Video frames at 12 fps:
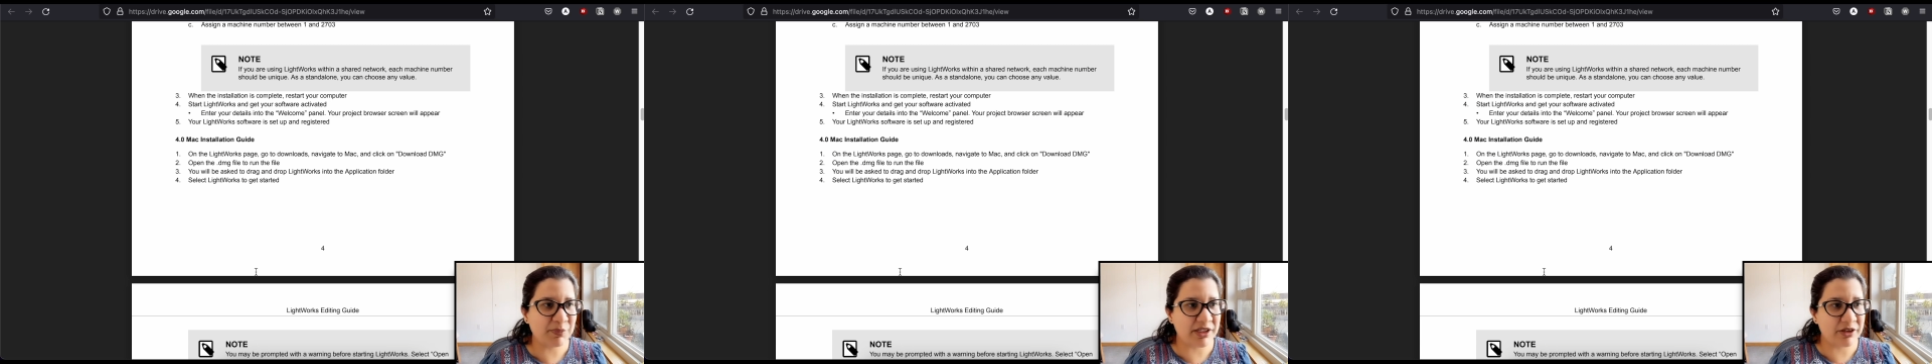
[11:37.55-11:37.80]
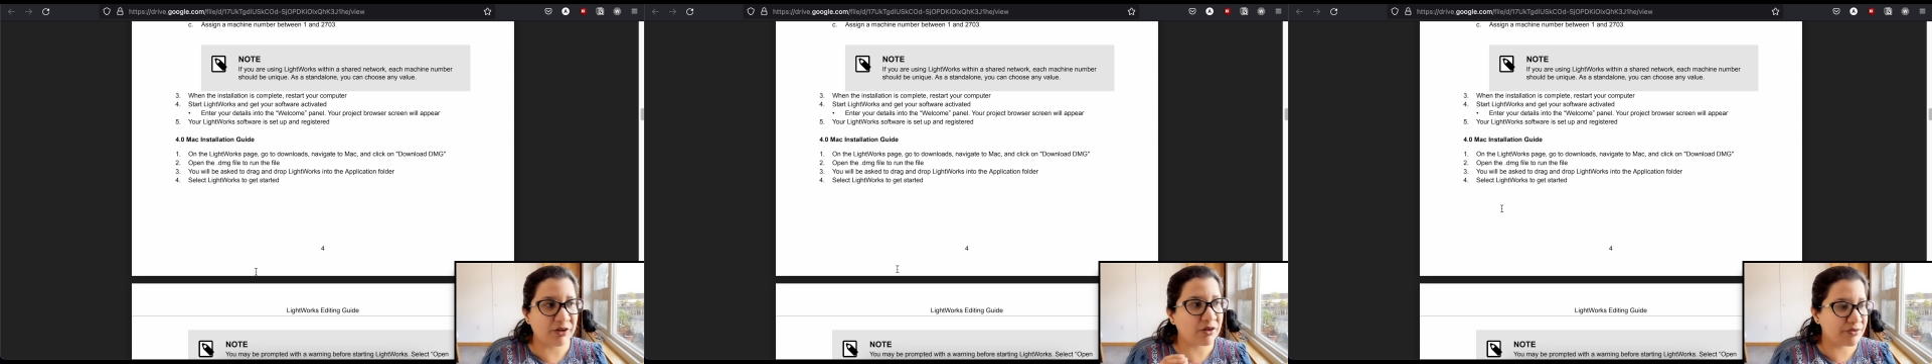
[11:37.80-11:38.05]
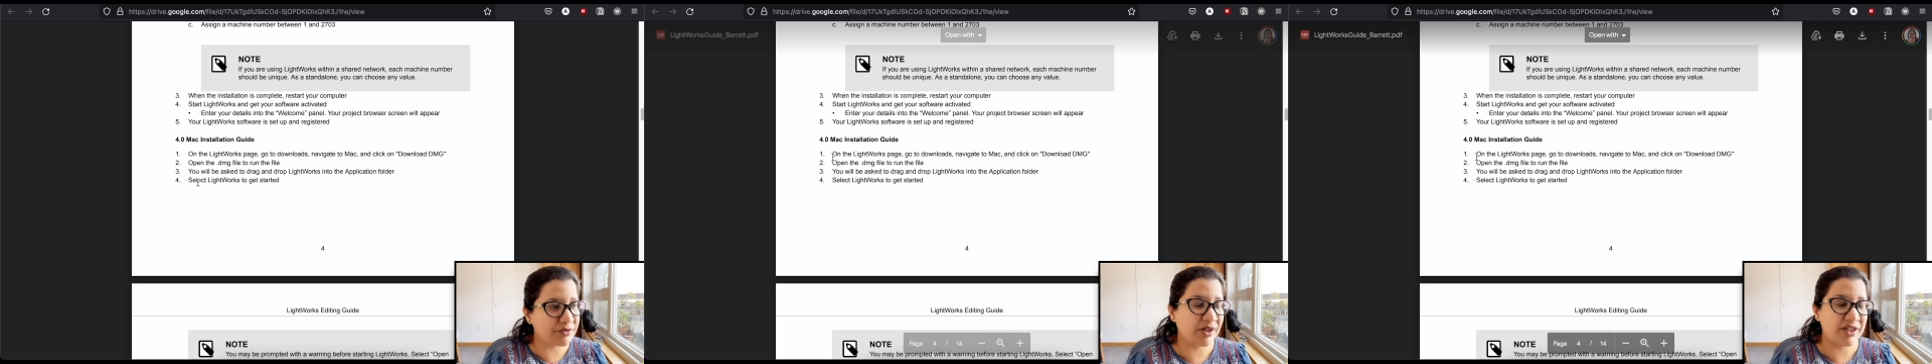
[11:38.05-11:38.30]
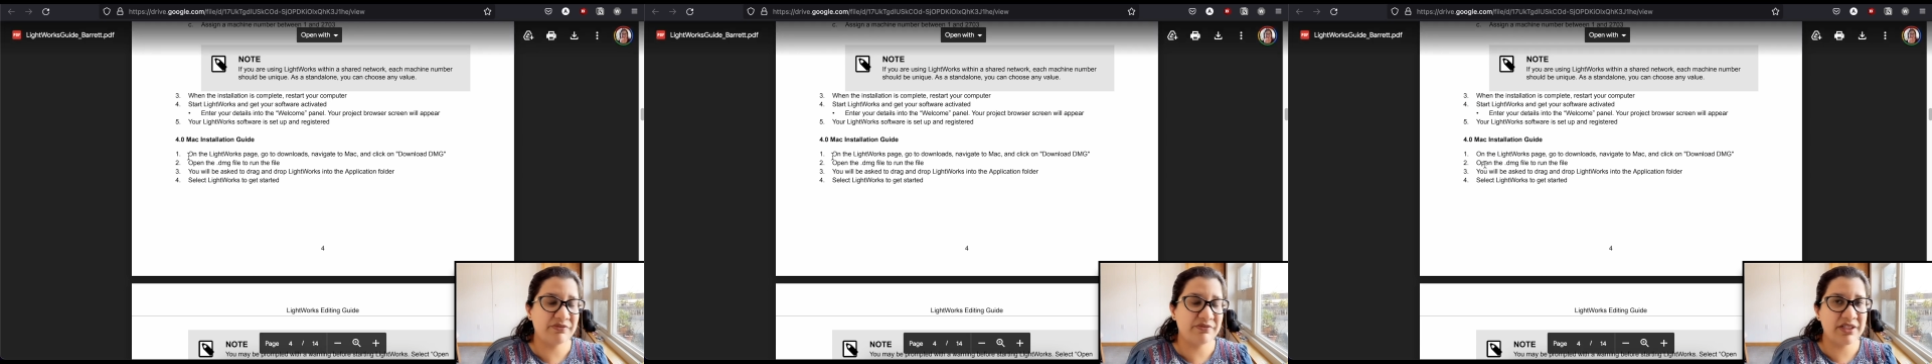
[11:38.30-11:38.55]
but it also
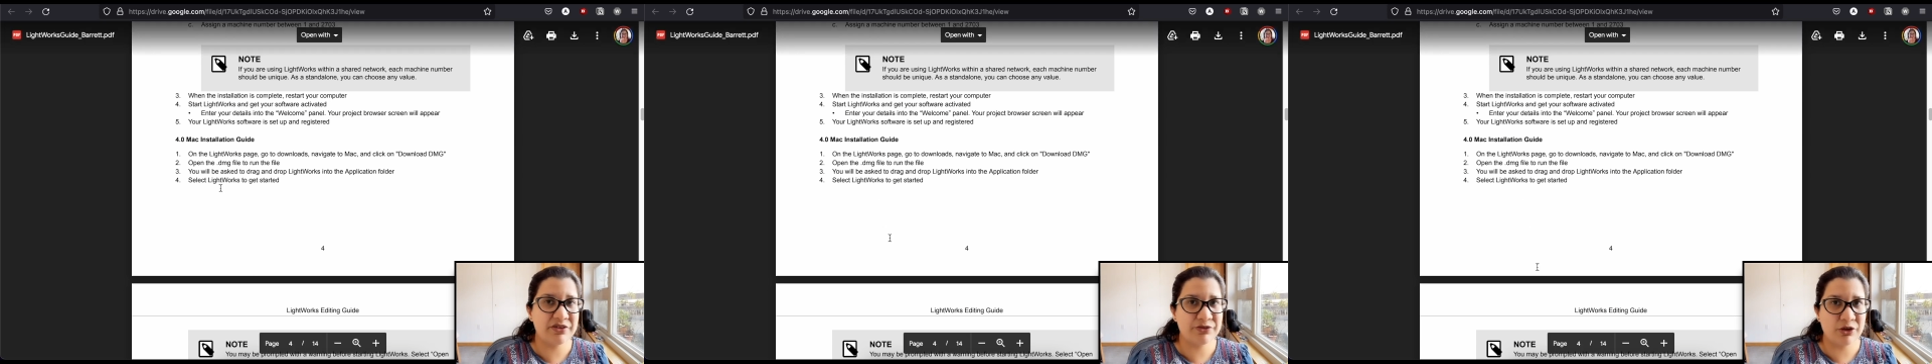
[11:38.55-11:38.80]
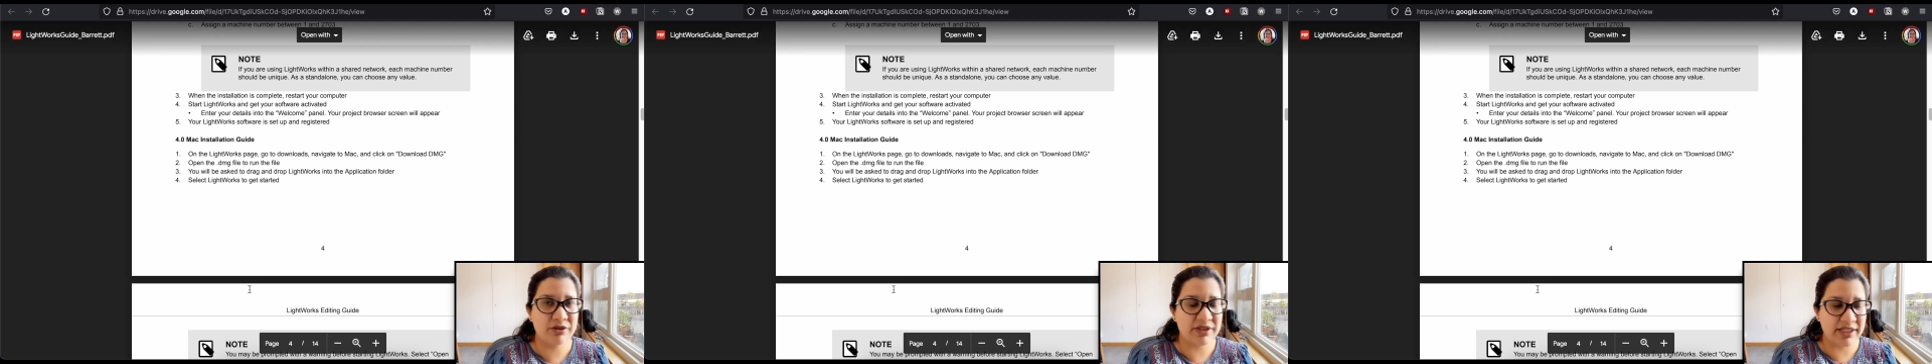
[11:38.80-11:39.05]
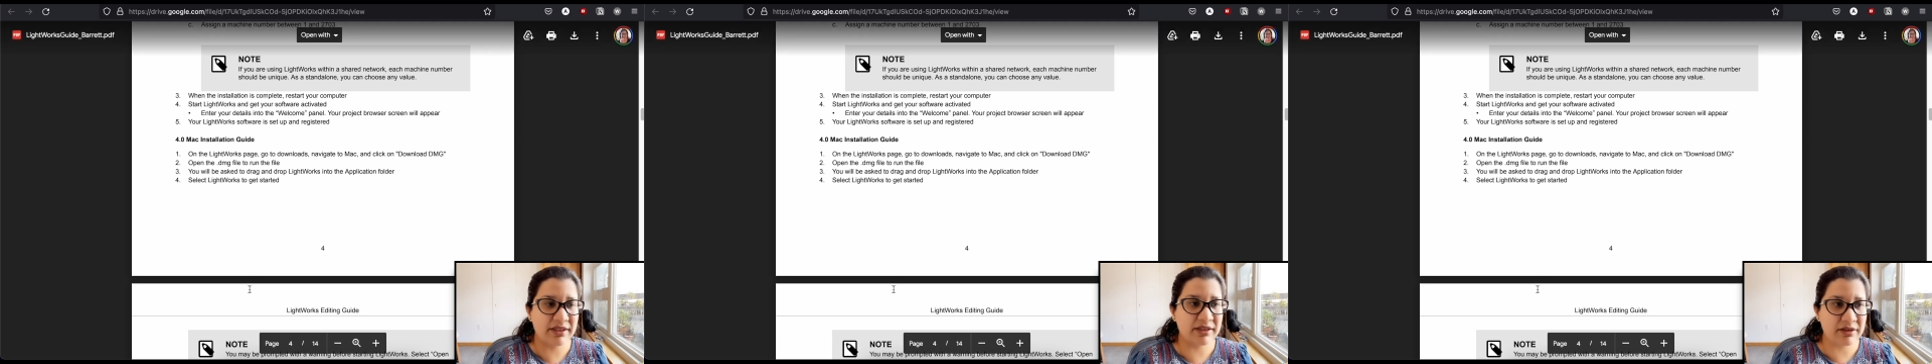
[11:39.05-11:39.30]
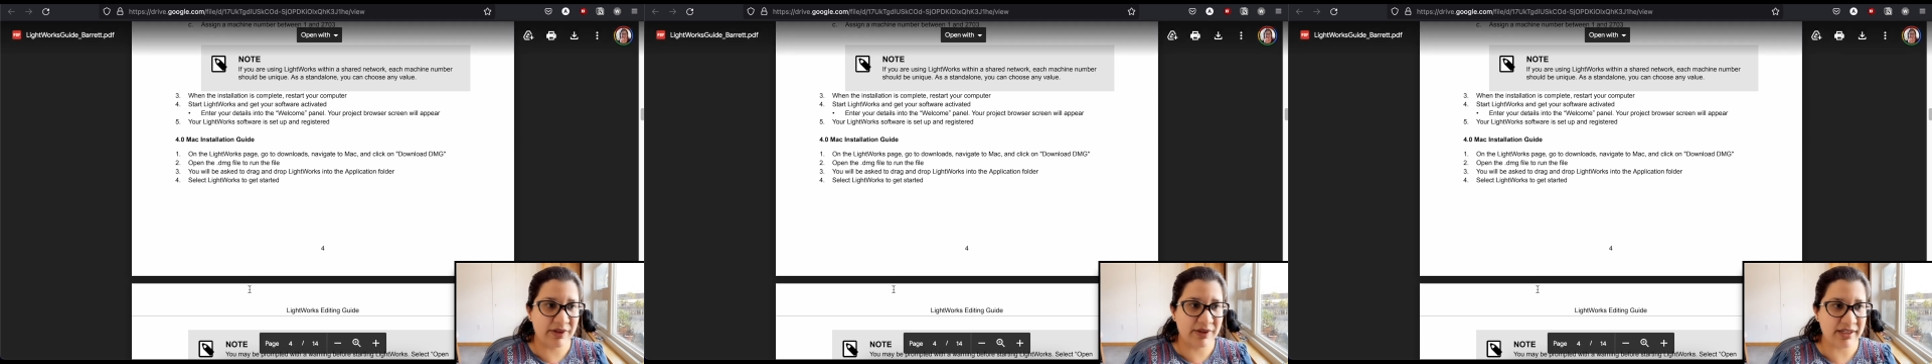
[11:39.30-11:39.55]
has very strong
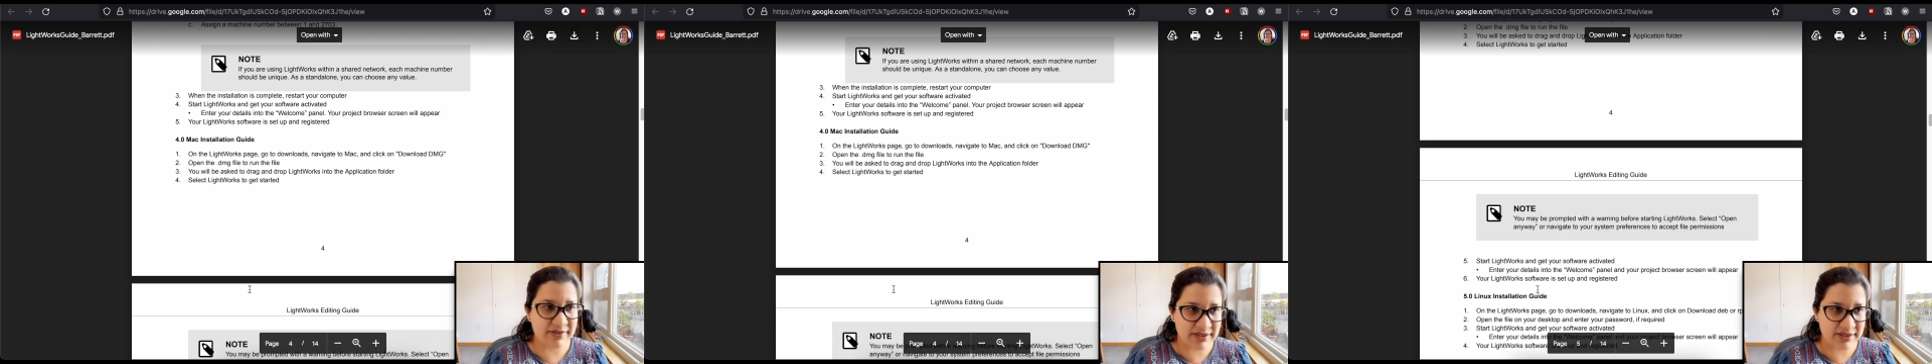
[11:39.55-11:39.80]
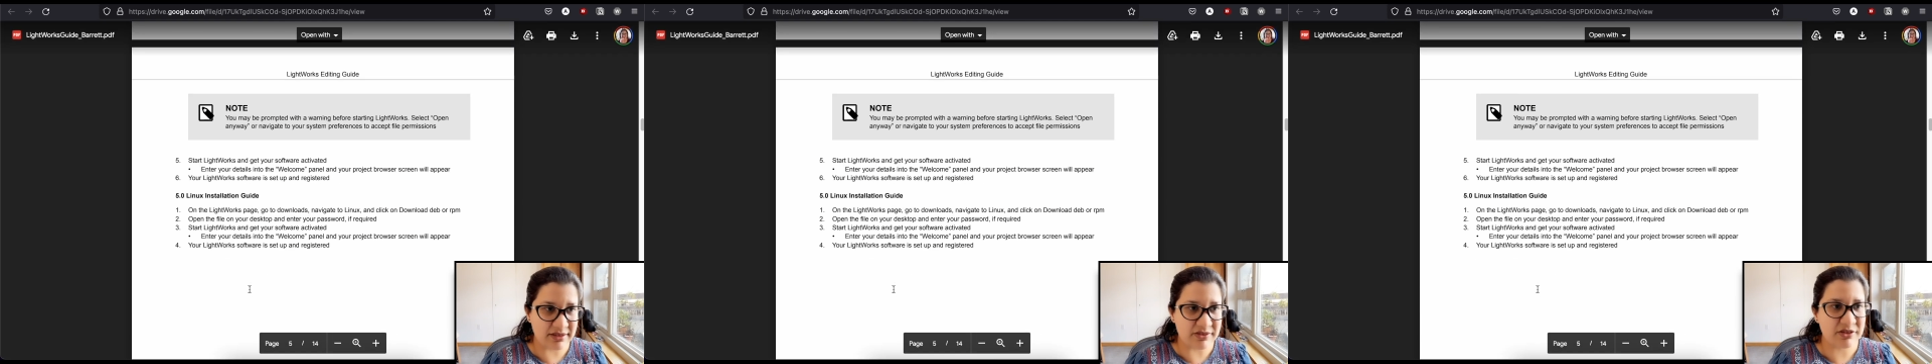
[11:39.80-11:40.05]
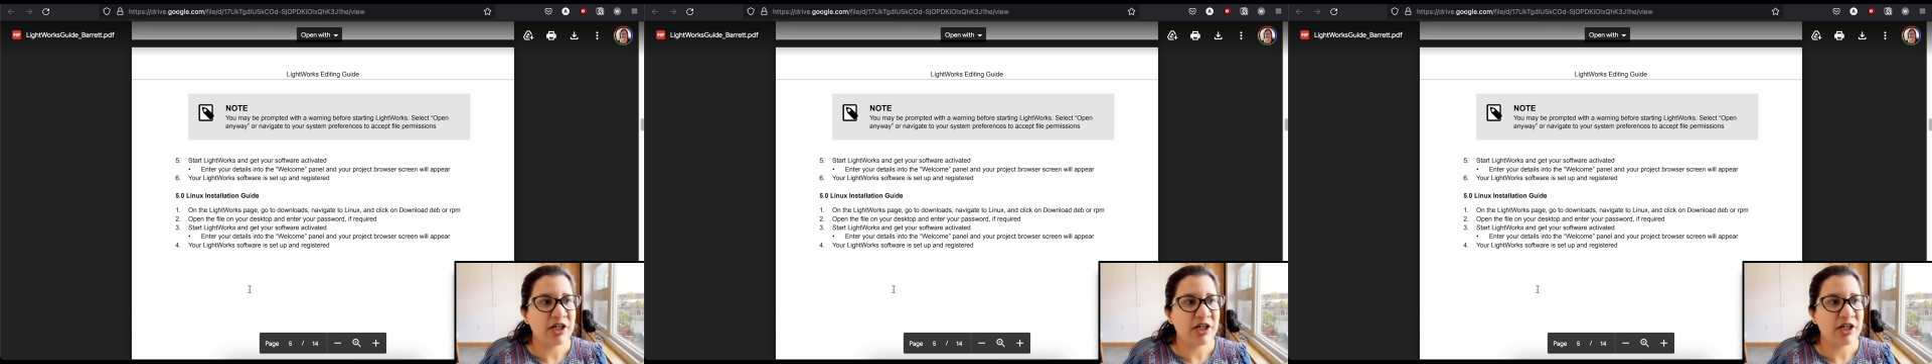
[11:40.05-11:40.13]
technical writing skills.